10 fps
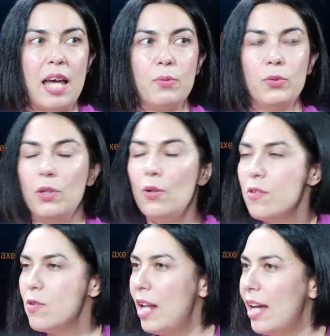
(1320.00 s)
would
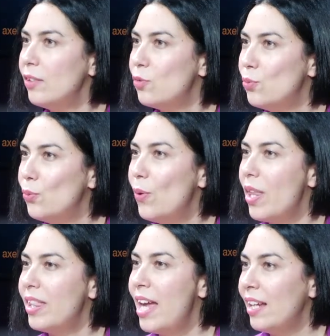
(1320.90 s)
also like to
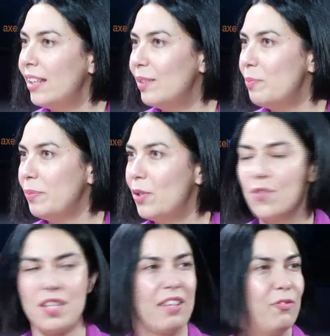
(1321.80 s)
thank,
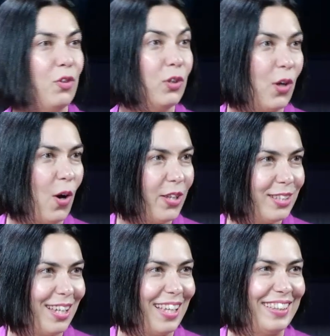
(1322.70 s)
because I
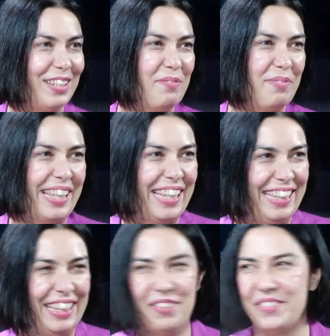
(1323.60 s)
forgot at the
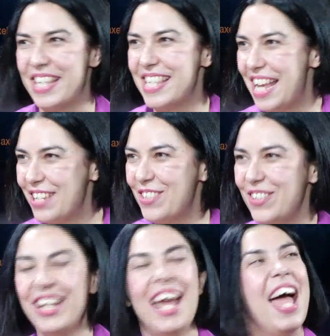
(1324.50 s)
beginning of the session,